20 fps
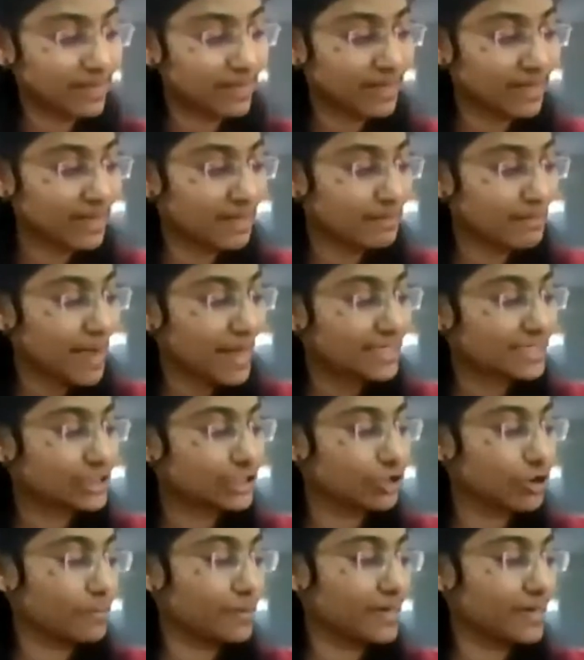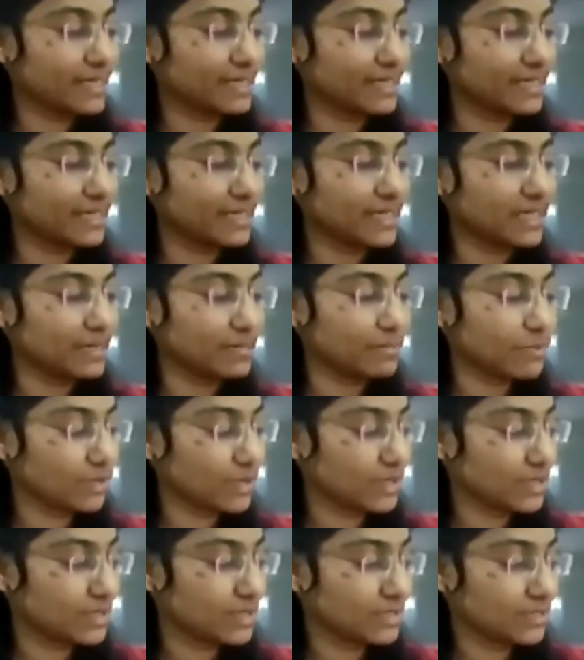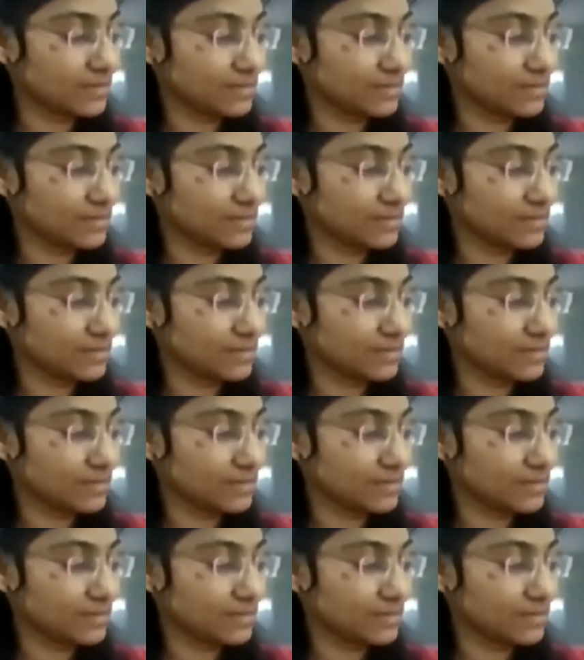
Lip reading: a battery operated ebook.